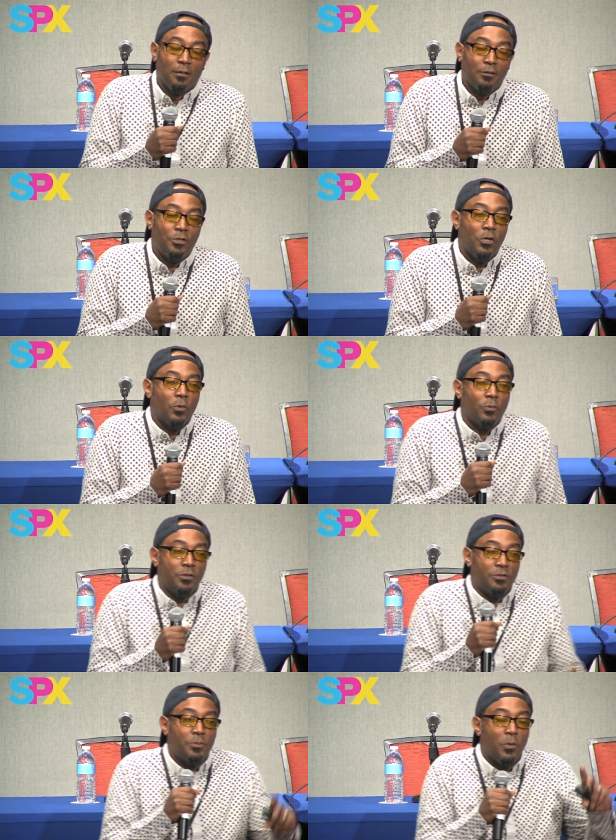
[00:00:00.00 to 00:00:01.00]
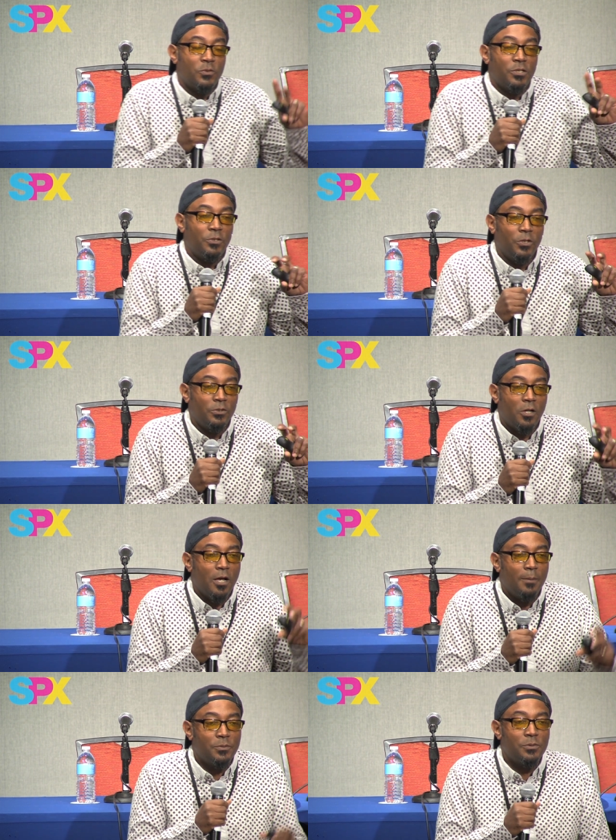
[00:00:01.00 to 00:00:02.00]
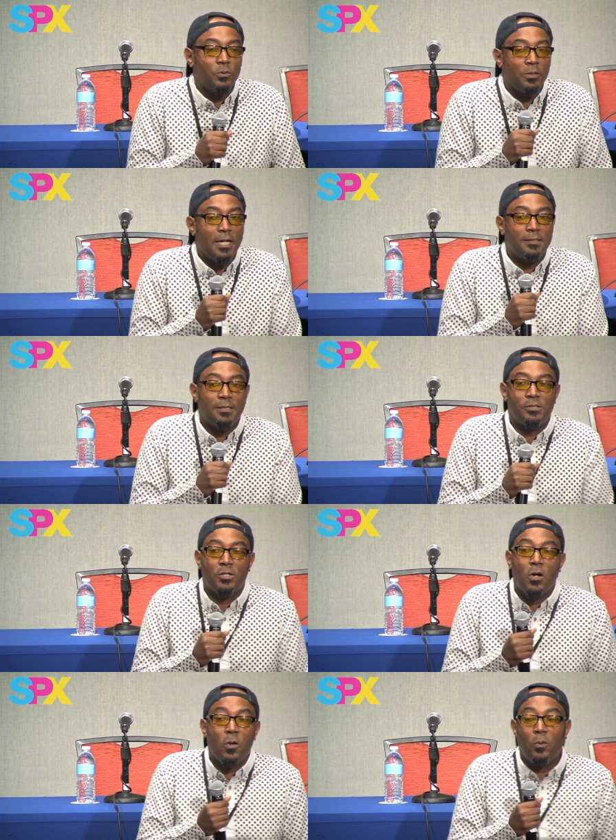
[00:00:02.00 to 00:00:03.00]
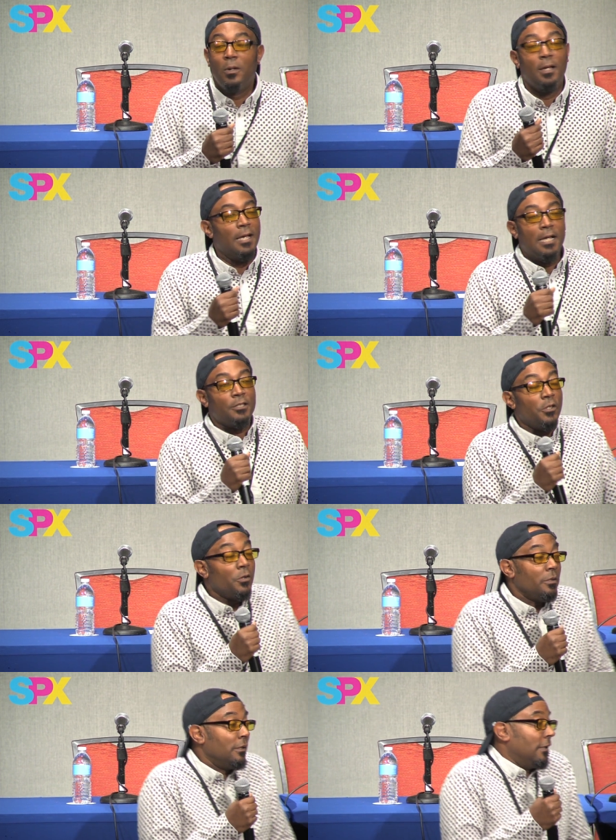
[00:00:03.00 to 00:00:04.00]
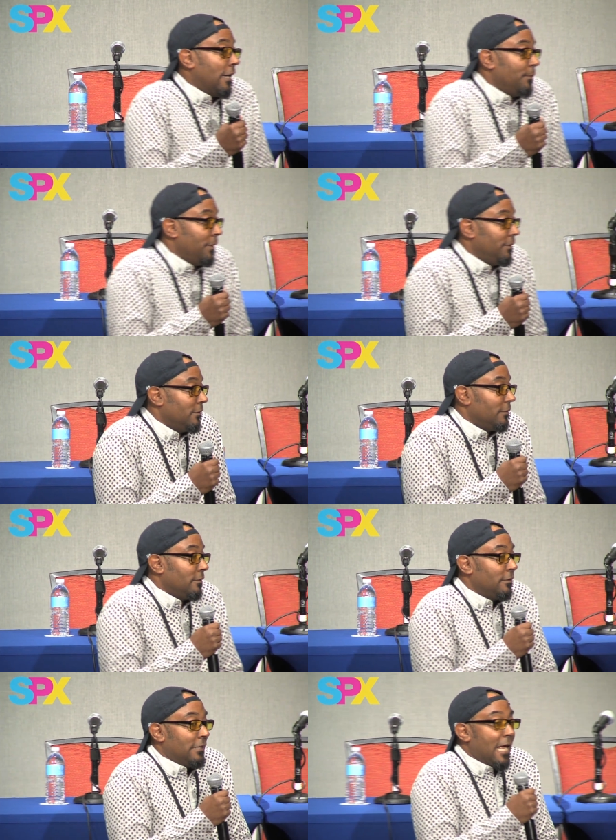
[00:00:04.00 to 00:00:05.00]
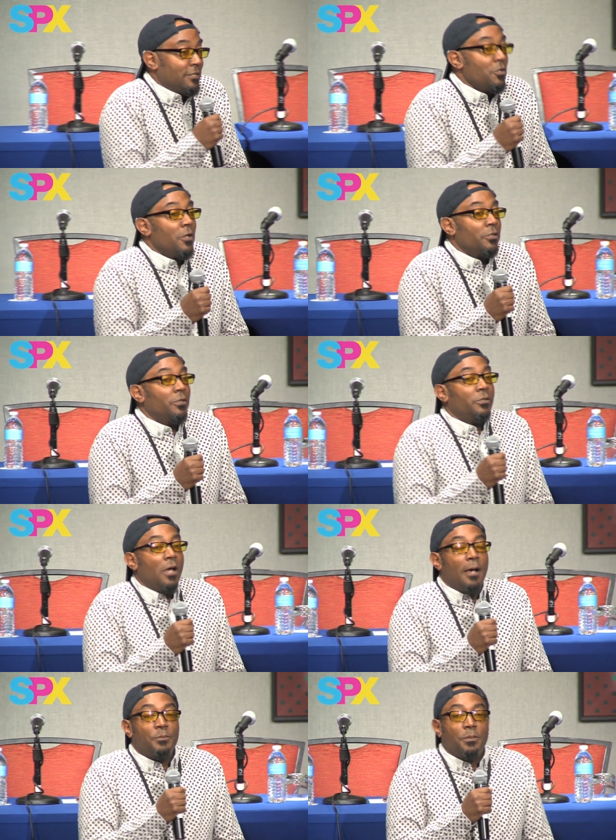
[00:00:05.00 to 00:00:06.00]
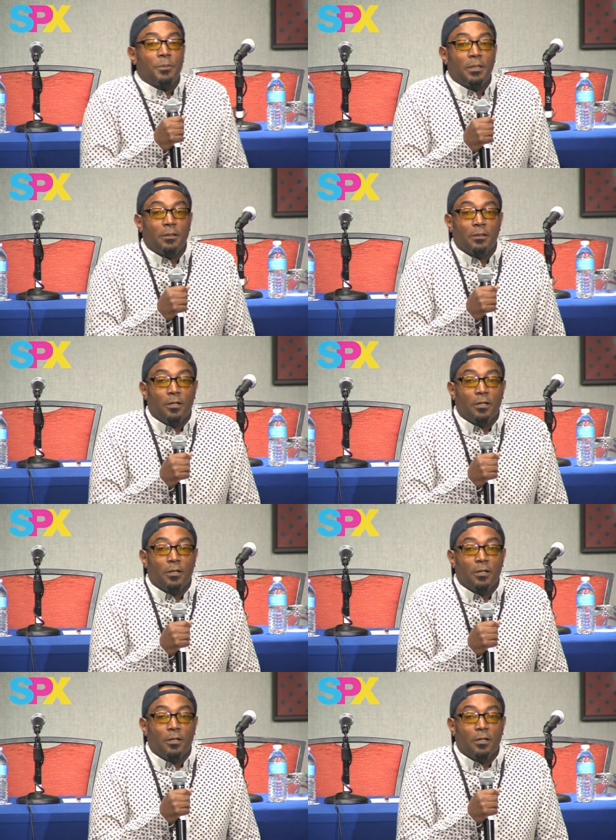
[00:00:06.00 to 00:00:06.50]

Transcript: you know, supposed good cops who let this go, they're, I mean, that's not a good cop to me.